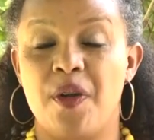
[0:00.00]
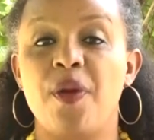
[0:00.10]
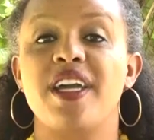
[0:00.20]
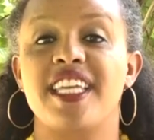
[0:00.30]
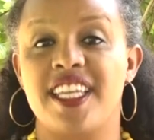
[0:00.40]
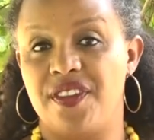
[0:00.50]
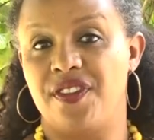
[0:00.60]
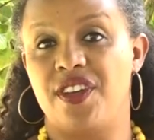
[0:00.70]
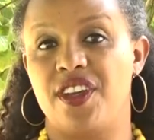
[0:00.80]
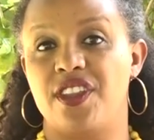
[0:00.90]
What
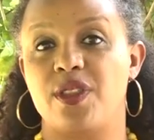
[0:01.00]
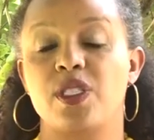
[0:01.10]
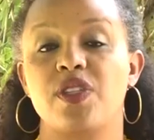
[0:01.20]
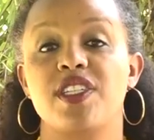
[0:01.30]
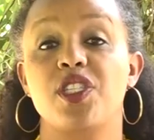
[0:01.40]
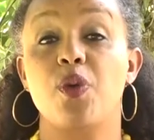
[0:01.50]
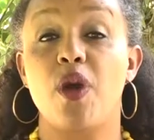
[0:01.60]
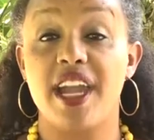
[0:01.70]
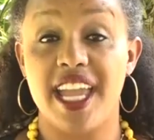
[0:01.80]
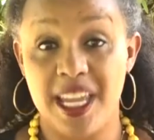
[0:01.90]
if those of us who
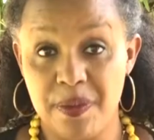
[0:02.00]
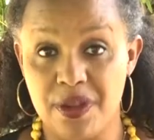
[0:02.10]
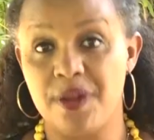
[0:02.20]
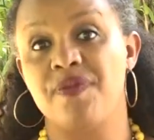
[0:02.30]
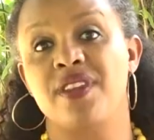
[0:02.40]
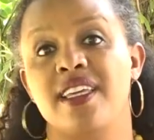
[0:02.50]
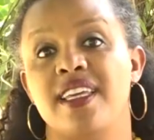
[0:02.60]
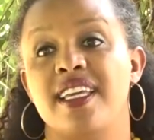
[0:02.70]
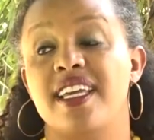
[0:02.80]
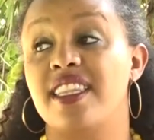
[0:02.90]
are able
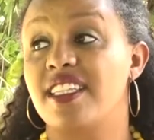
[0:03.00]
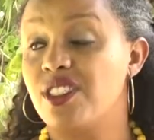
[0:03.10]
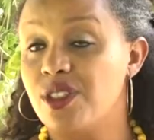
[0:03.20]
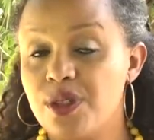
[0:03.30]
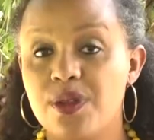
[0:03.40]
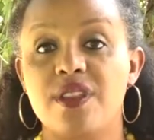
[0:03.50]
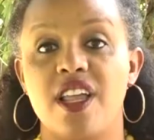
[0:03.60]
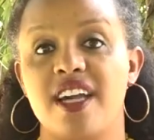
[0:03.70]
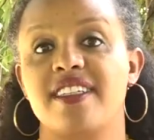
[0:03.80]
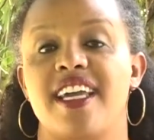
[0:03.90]
in this new
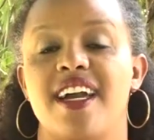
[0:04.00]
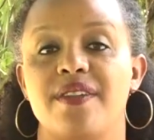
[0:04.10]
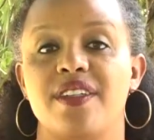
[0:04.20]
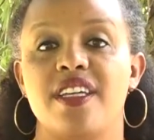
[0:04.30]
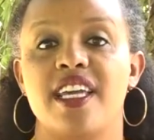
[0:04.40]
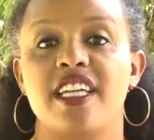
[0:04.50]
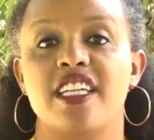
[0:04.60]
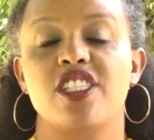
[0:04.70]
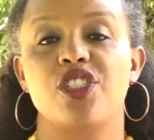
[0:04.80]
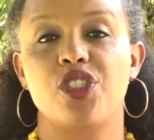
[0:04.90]
lockdown
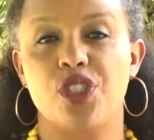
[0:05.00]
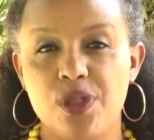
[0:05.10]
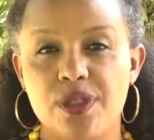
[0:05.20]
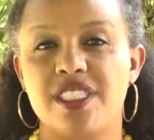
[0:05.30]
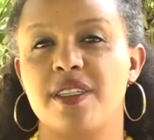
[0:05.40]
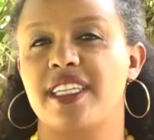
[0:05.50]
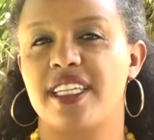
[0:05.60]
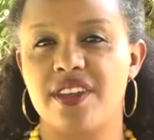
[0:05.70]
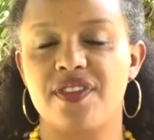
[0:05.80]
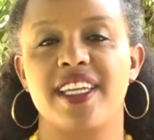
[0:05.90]
can choose to
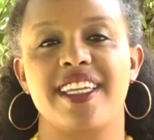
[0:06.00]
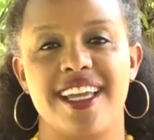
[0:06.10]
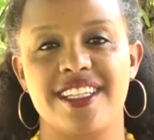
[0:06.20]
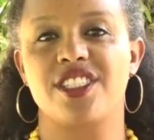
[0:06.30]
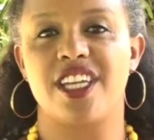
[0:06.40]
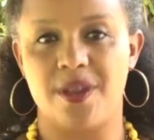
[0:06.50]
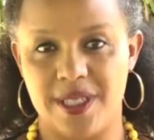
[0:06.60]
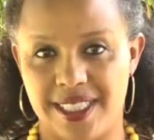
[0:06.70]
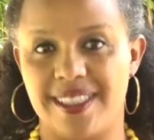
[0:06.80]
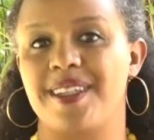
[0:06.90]
give again
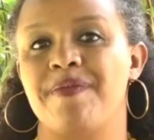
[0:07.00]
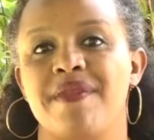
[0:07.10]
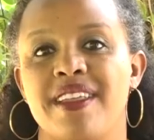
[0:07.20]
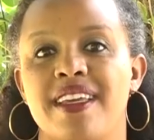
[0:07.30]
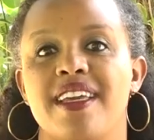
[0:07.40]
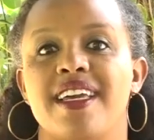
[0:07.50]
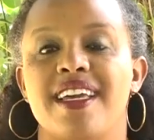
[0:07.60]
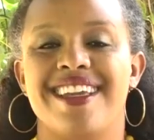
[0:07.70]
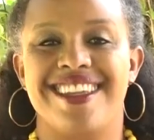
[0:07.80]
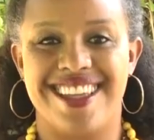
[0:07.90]
generously?
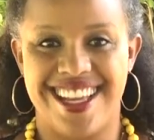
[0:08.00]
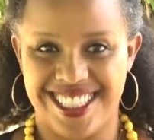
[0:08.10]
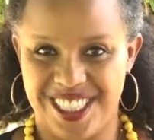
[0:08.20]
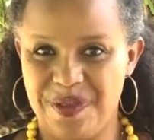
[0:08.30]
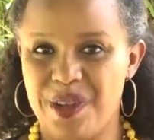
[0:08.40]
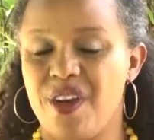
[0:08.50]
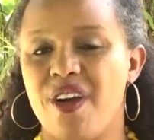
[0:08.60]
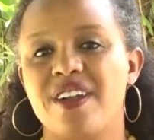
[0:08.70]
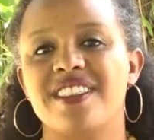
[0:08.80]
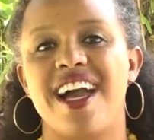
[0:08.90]
Yes, we are
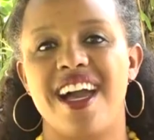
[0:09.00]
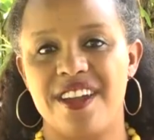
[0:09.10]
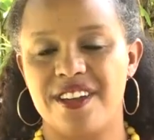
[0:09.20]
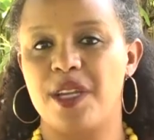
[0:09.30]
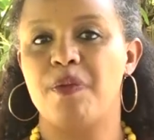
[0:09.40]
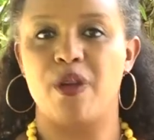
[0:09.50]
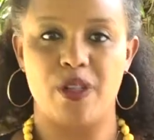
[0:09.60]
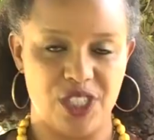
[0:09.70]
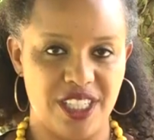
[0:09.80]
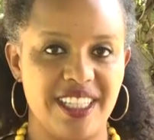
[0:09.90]
all tired
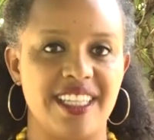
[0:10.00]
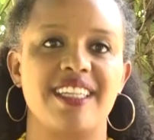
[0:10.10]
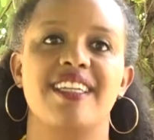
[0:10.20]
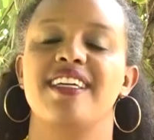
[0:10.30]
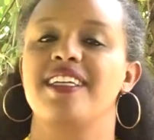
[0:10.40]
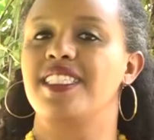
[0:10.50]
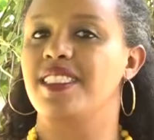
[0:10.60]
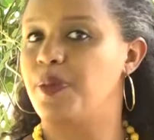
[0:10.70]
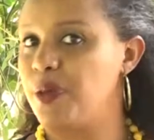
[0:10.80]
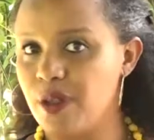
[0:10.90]
emotionally,
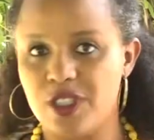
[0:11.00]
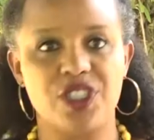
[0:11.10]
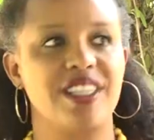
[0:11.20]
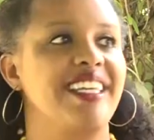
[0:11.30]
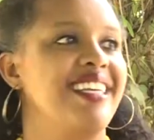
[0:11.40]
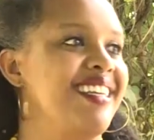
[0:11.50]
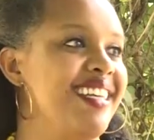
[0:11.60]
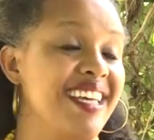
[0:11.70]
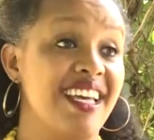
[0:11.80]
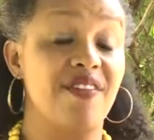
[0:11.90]
spiritually,
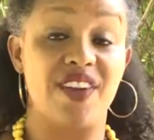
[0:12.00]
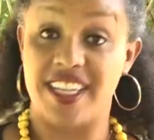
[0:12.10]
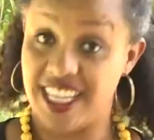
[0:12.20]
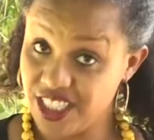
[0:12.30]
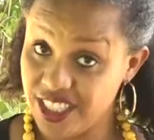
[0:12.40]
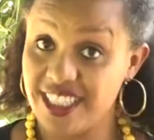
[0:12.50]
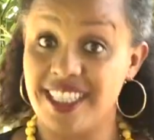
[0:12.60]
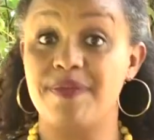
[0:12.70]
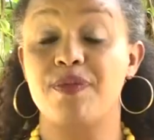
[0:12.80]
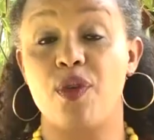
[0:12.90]

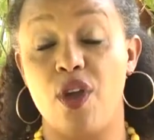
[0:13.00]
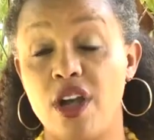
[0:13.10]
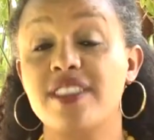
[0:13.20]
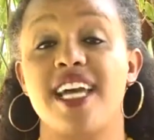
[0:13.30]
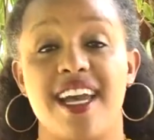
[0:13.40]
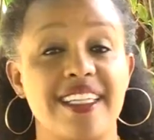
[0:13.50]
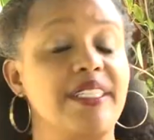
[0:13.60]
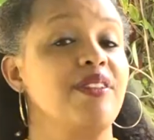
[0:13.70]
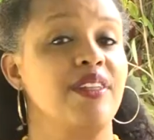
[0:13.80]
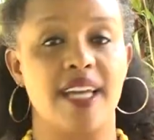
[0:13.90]
financially, we're all
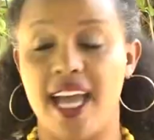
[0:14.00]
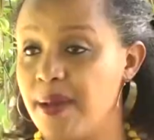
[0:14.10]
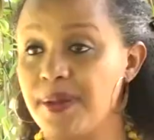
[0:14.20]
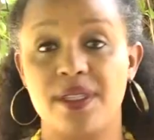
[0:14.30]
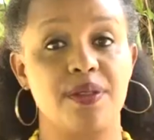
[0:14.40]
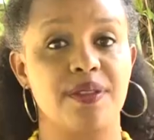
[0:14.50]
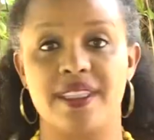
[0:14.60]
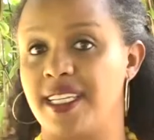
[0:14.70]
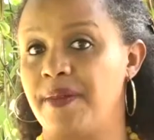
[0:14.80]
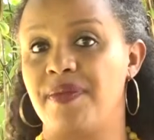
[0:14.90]
tired,
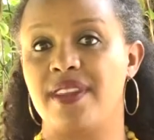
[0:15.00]
absolutely.